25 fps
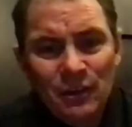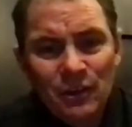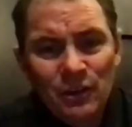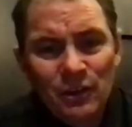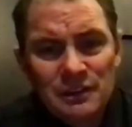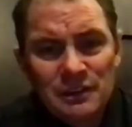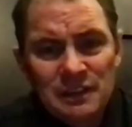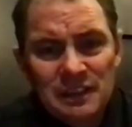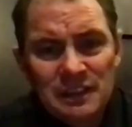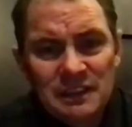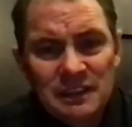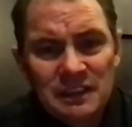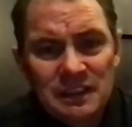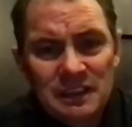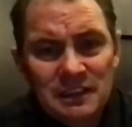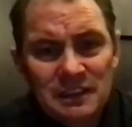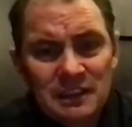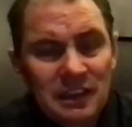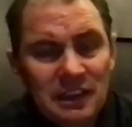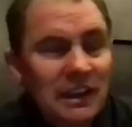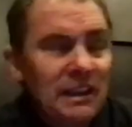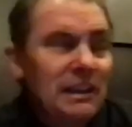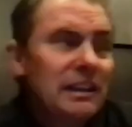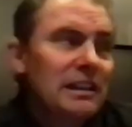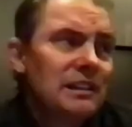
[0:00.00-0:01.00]
Hers is
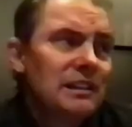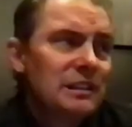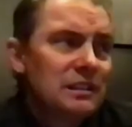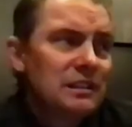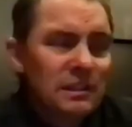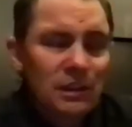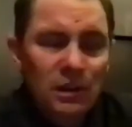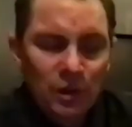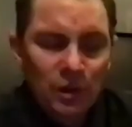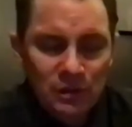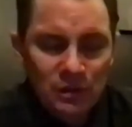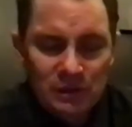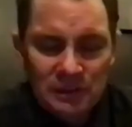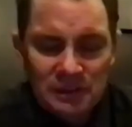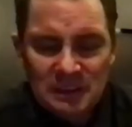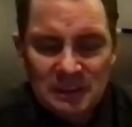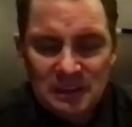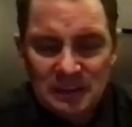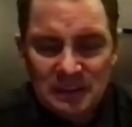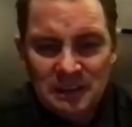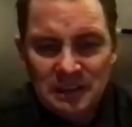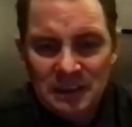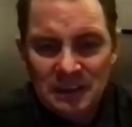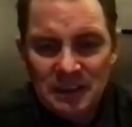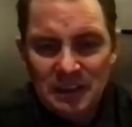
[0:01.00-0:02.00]
68. It's okay. Hers is
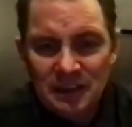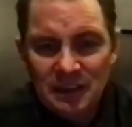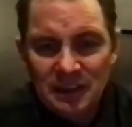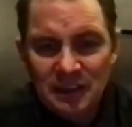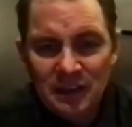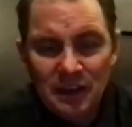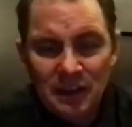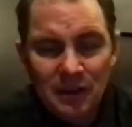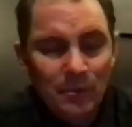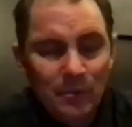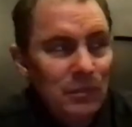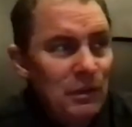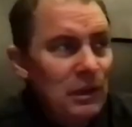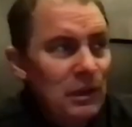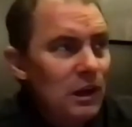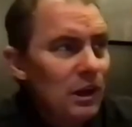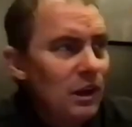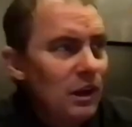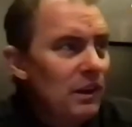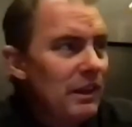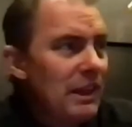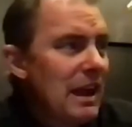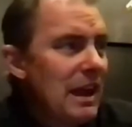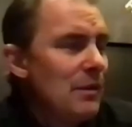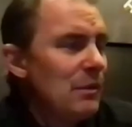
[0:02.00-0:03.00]
68.
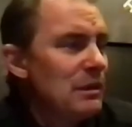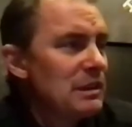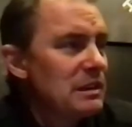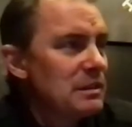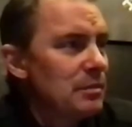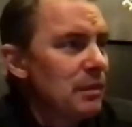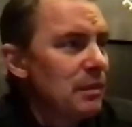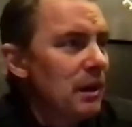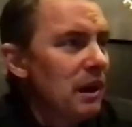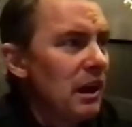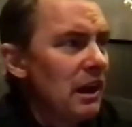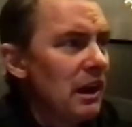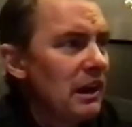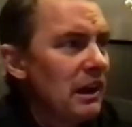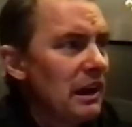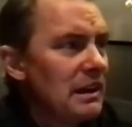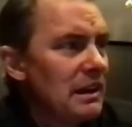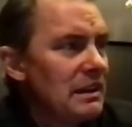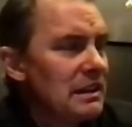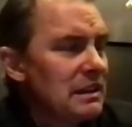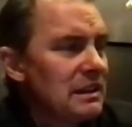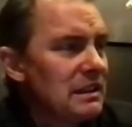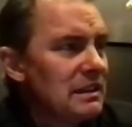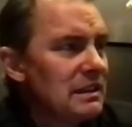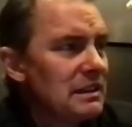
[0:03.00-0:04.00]
No, that one's mine. I
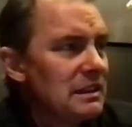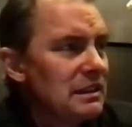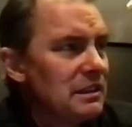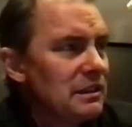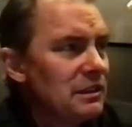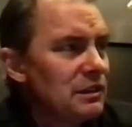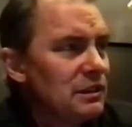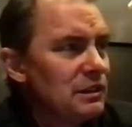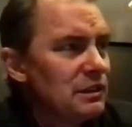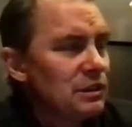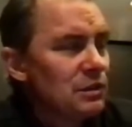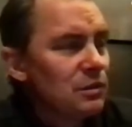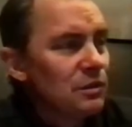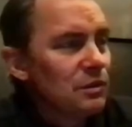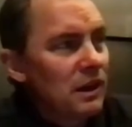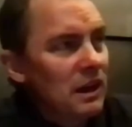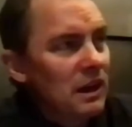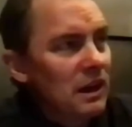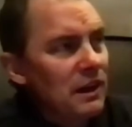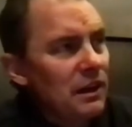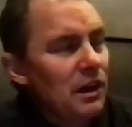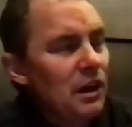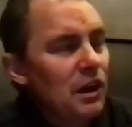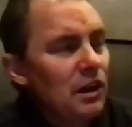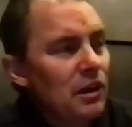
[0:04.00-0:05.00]
did a deal. So
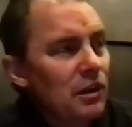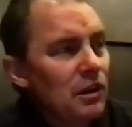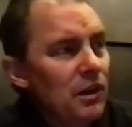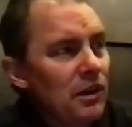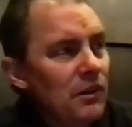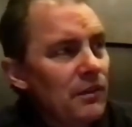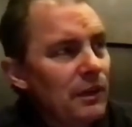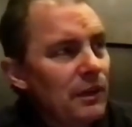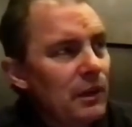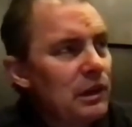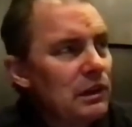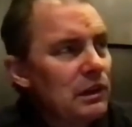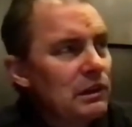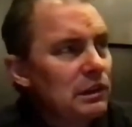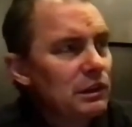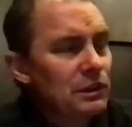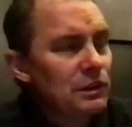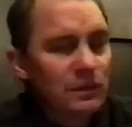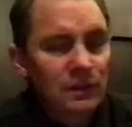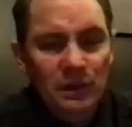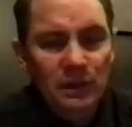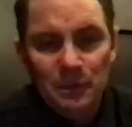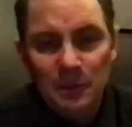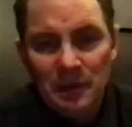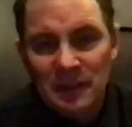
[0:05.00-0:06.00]
a very close
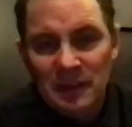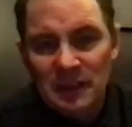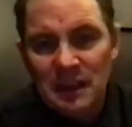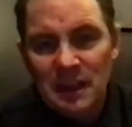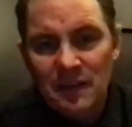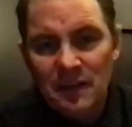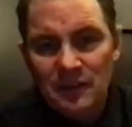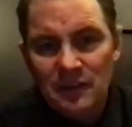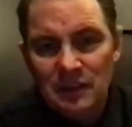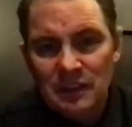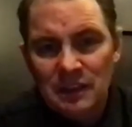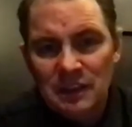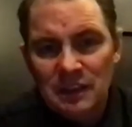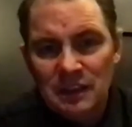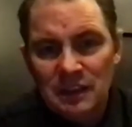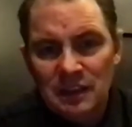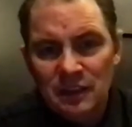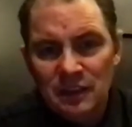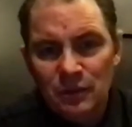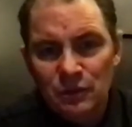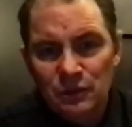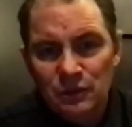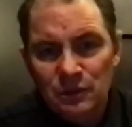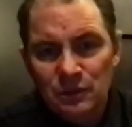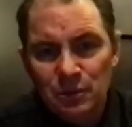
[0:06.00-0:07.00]
friend of mine, Kevin King,
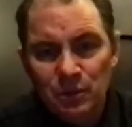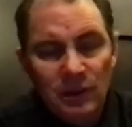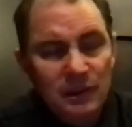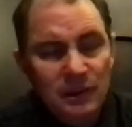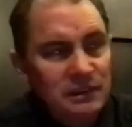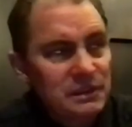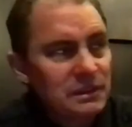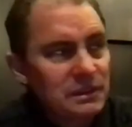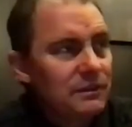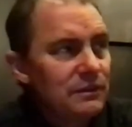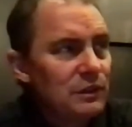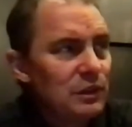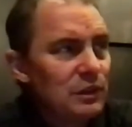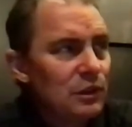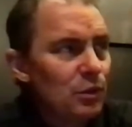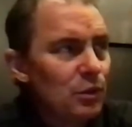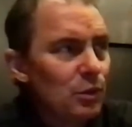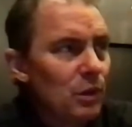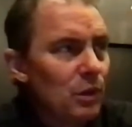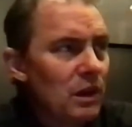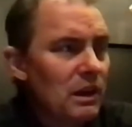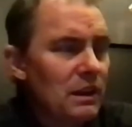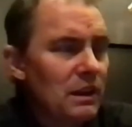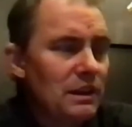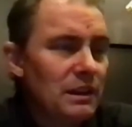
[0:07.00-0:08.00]
who's the president of Year
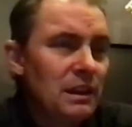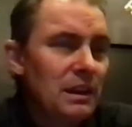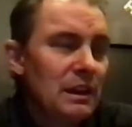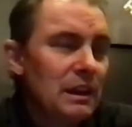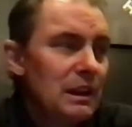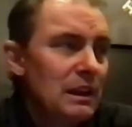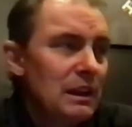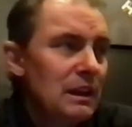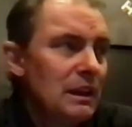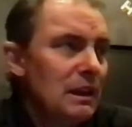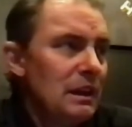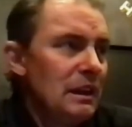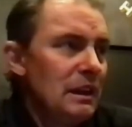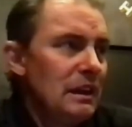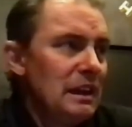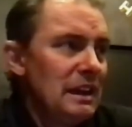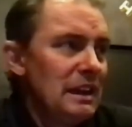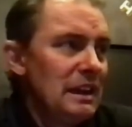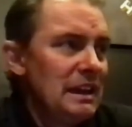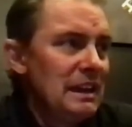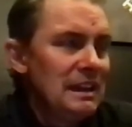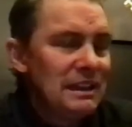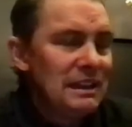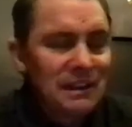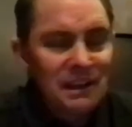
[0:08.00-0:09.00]
One,
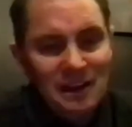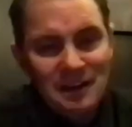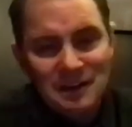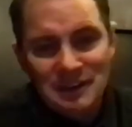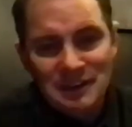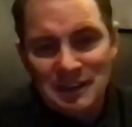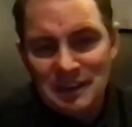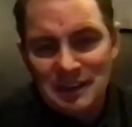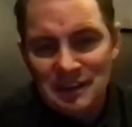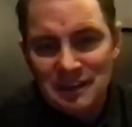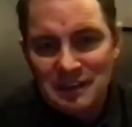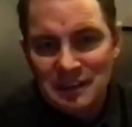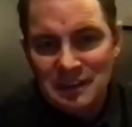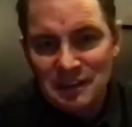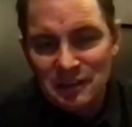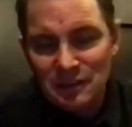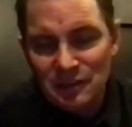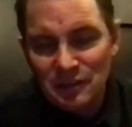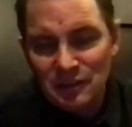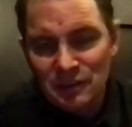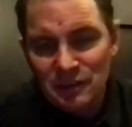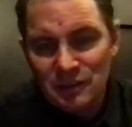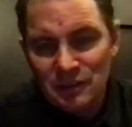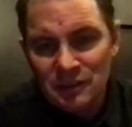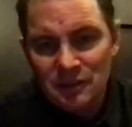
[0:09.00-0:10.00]
he and I did a
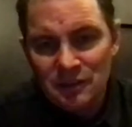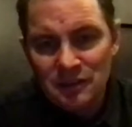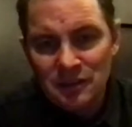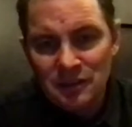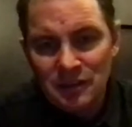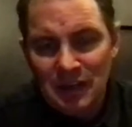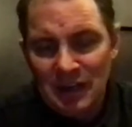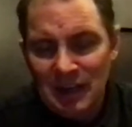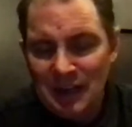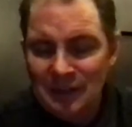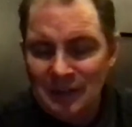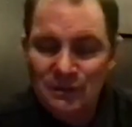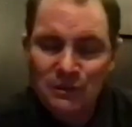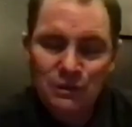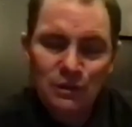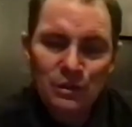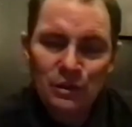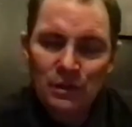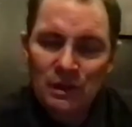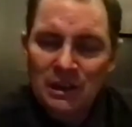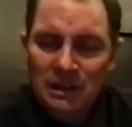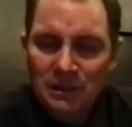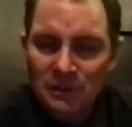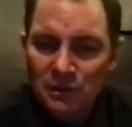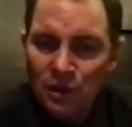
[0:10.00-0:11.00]
deal,
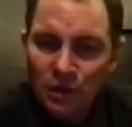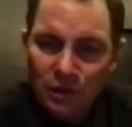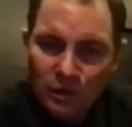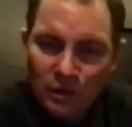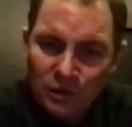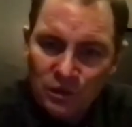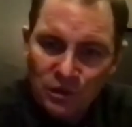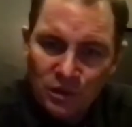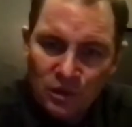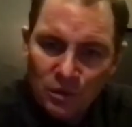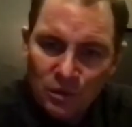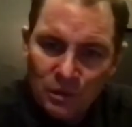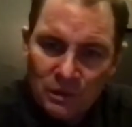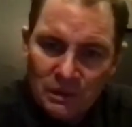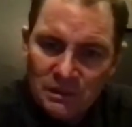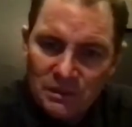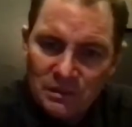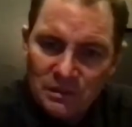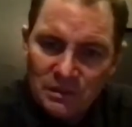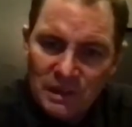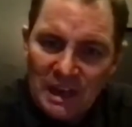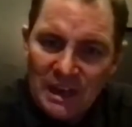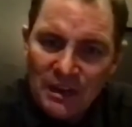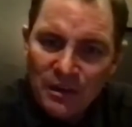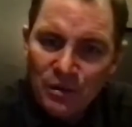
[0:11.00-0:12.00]
how long ago was
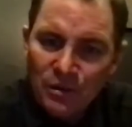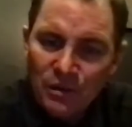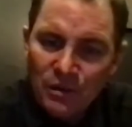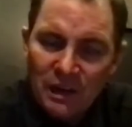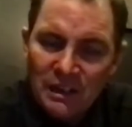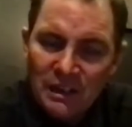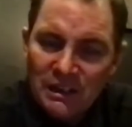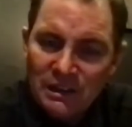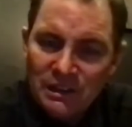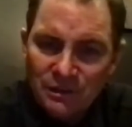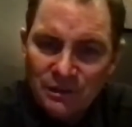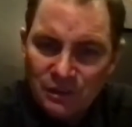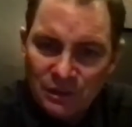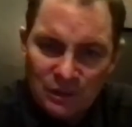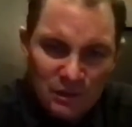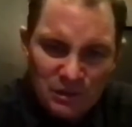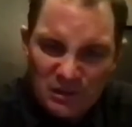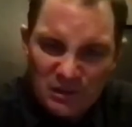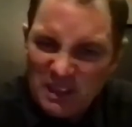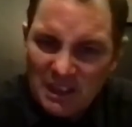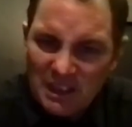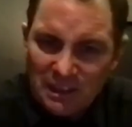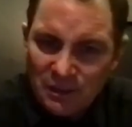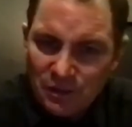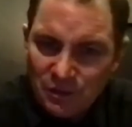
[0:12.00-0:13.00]
it? 8 or 9 years ago,
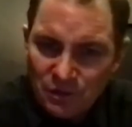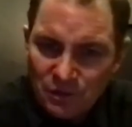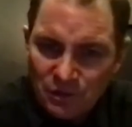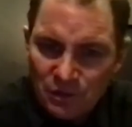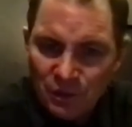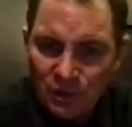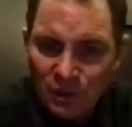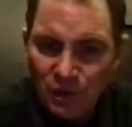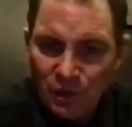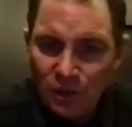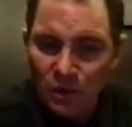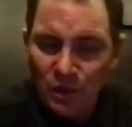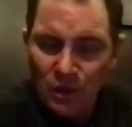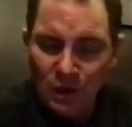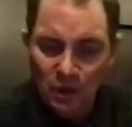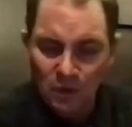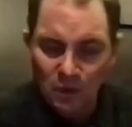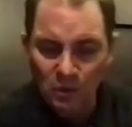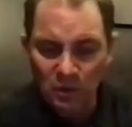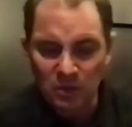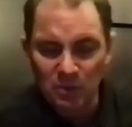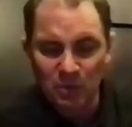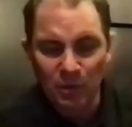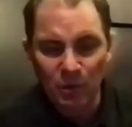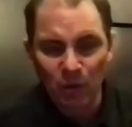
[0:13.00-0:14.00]
10 years ago,
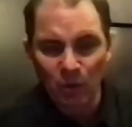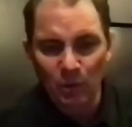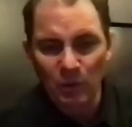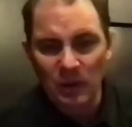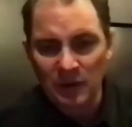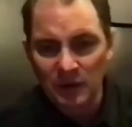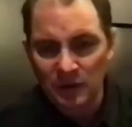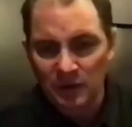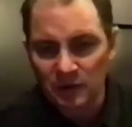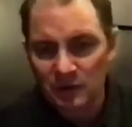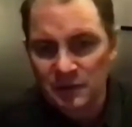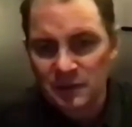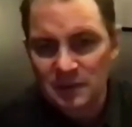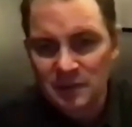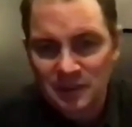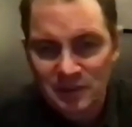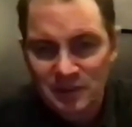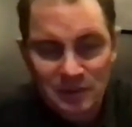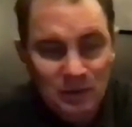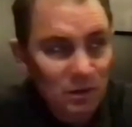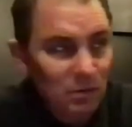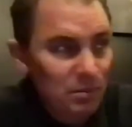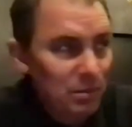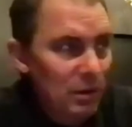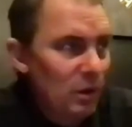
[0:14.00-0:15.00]
with Burt Reynolds.
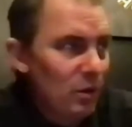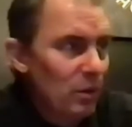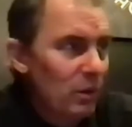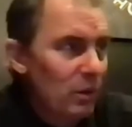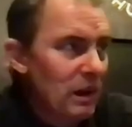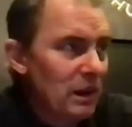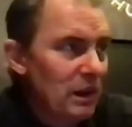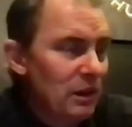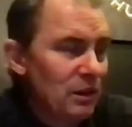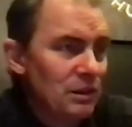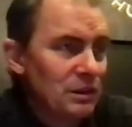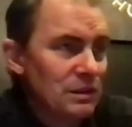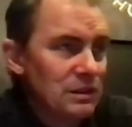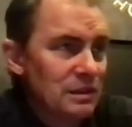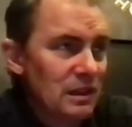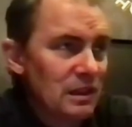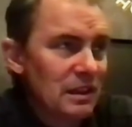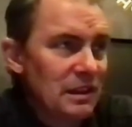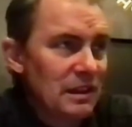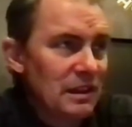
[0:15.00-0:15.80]
So Burt Reynolds,